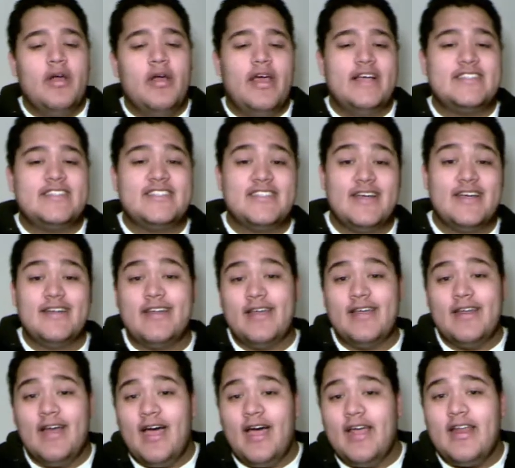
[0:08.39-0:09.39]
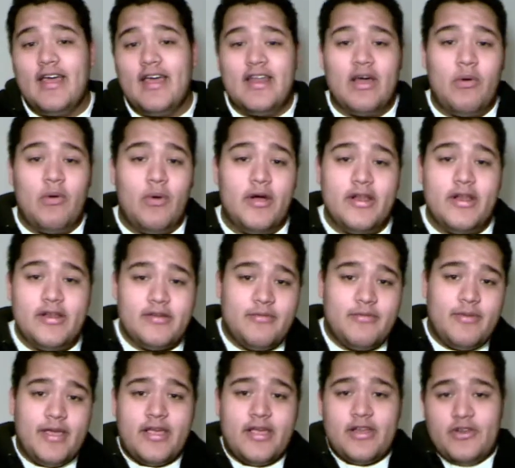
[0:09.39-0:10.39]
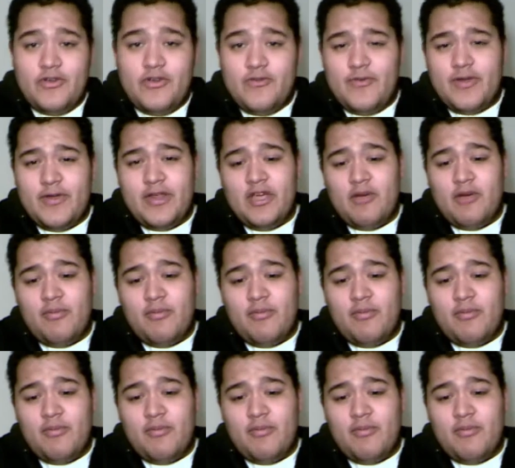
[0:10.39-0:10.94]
It's Sunday night and I wanted to make a new video